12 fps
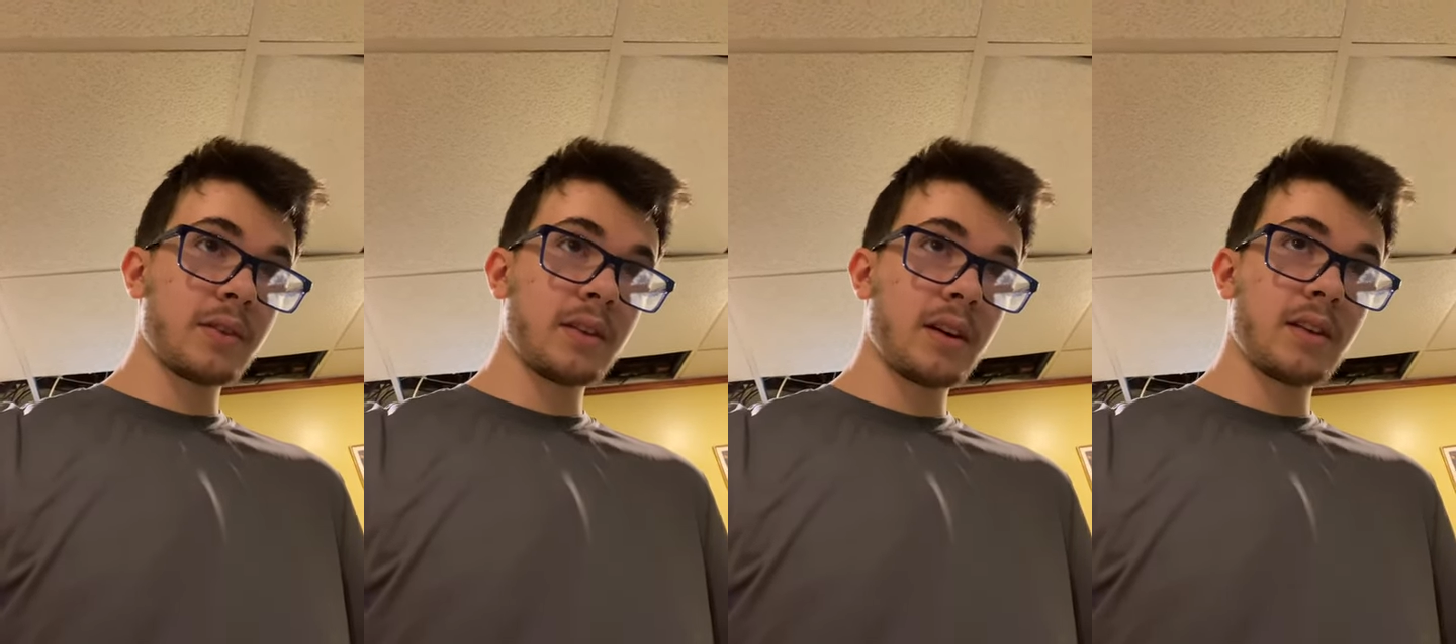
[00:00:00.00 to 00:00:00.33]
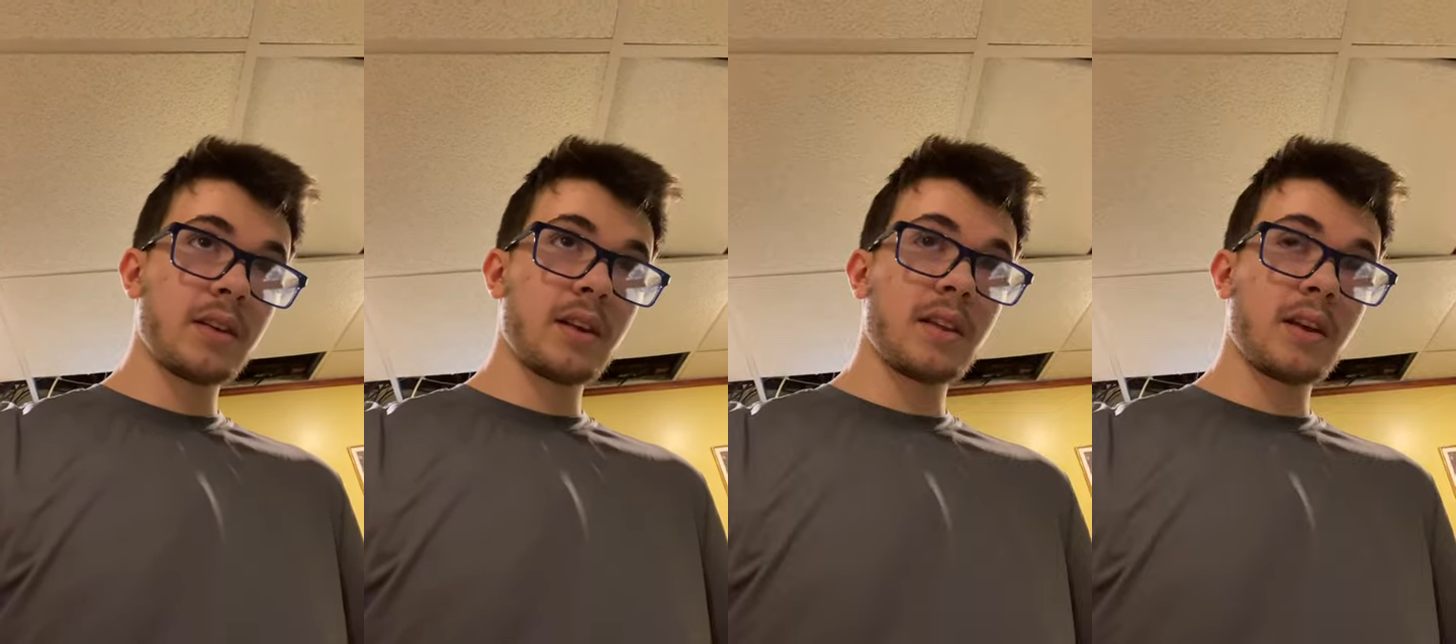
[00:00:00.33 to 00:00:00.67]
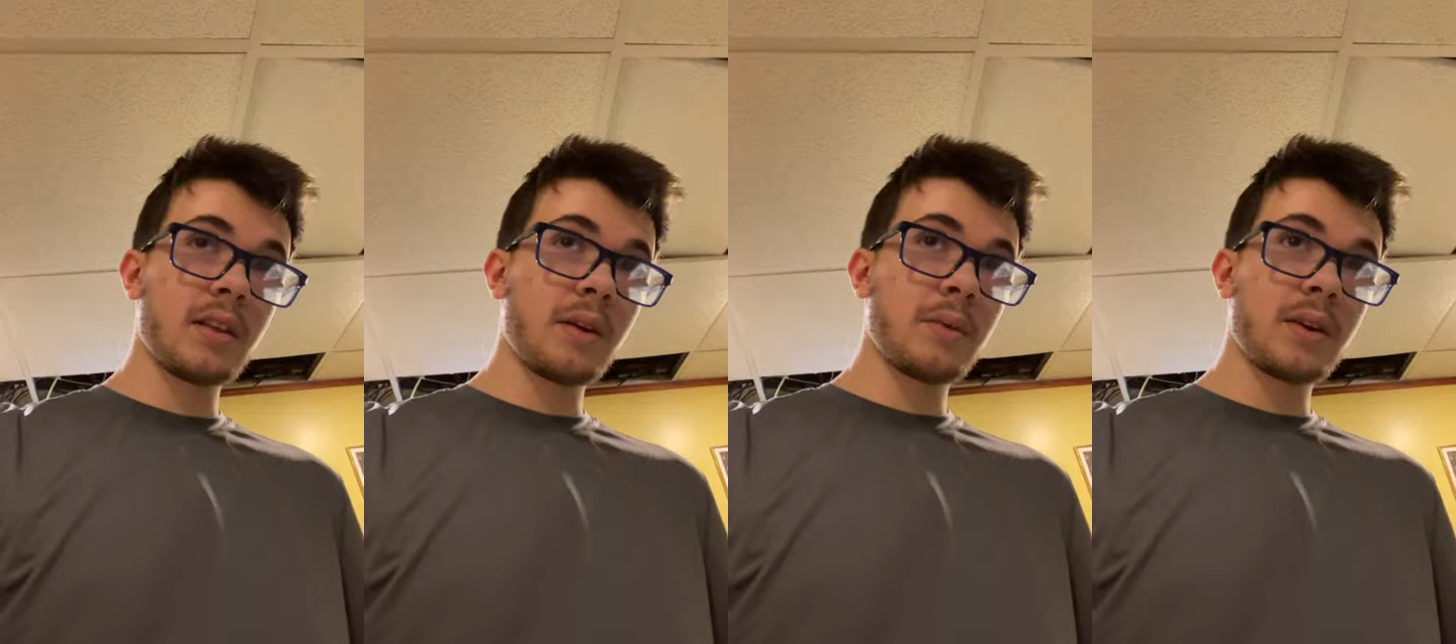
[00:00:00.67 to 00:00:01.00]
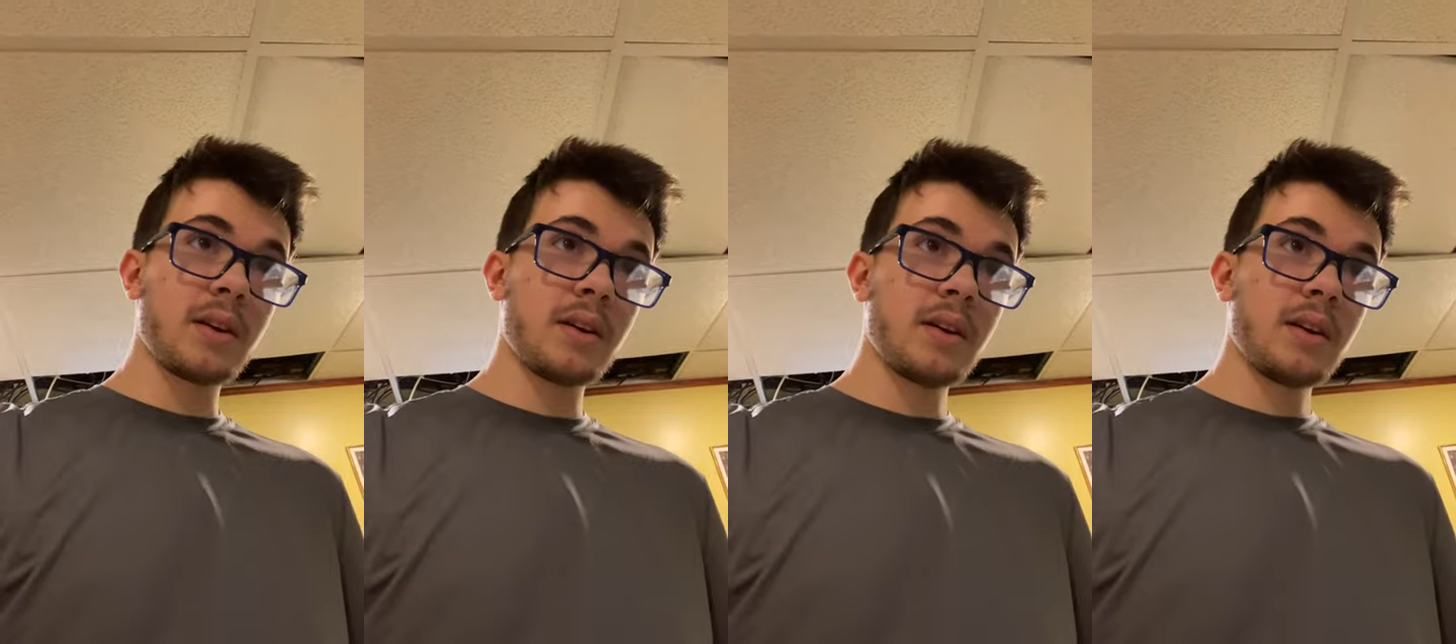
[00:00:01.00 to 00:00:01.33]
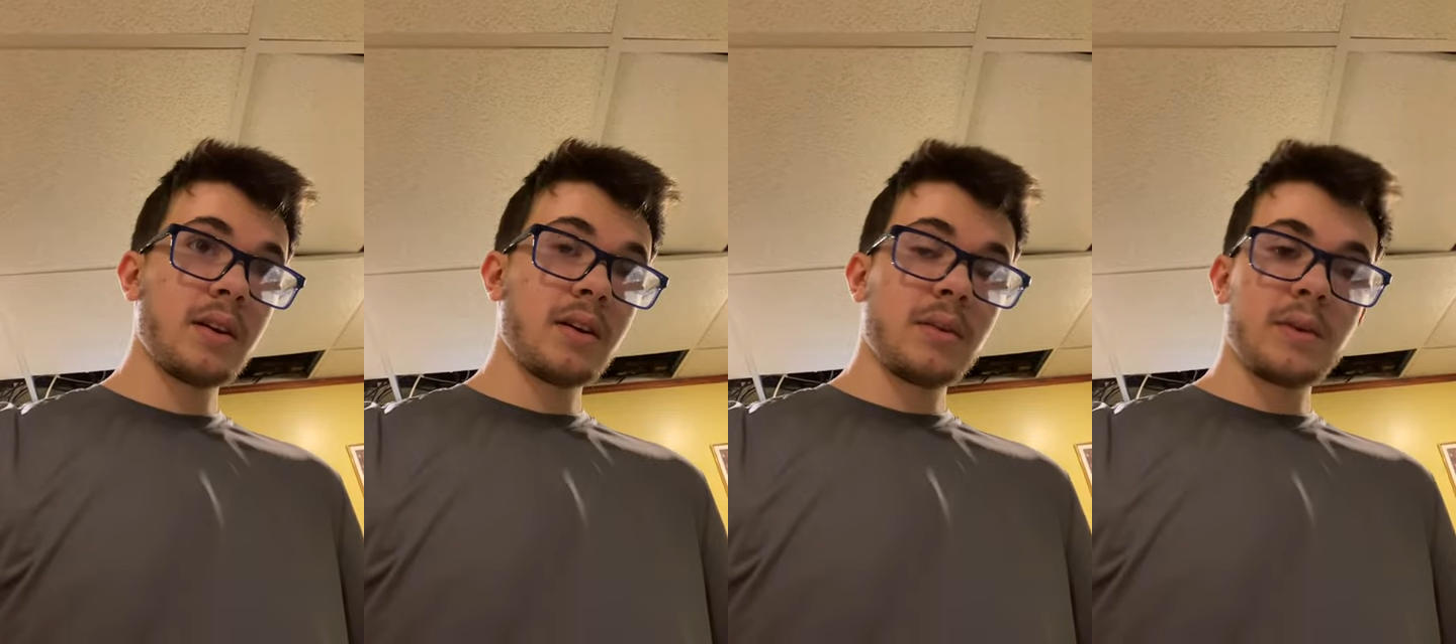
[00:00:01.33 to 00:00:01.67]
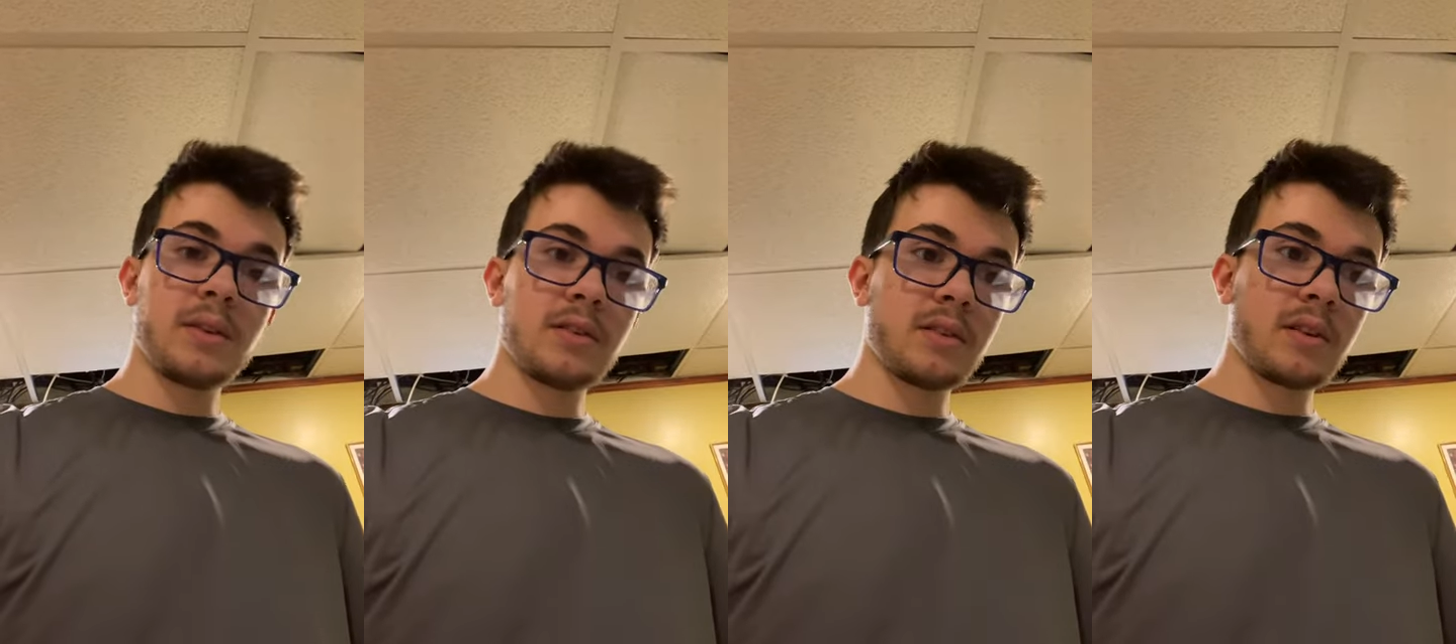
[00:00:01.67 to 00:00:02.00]
that we
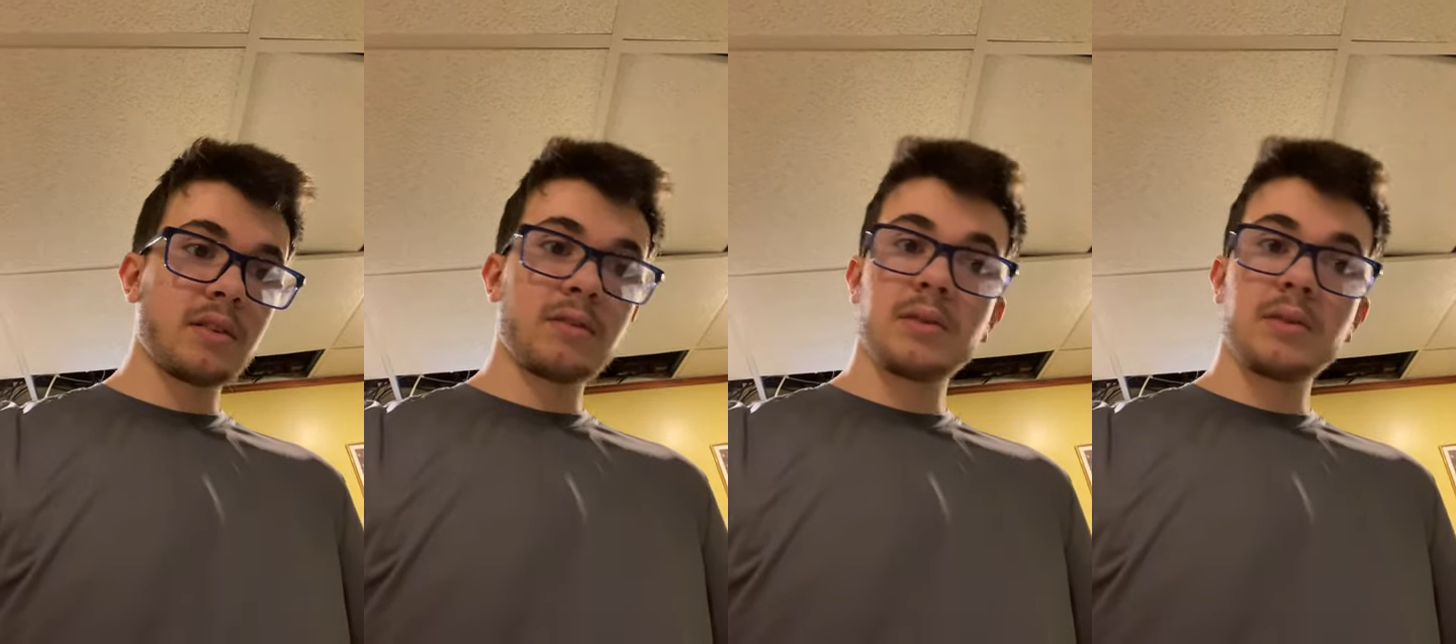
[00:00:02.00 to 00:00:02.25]
deserve.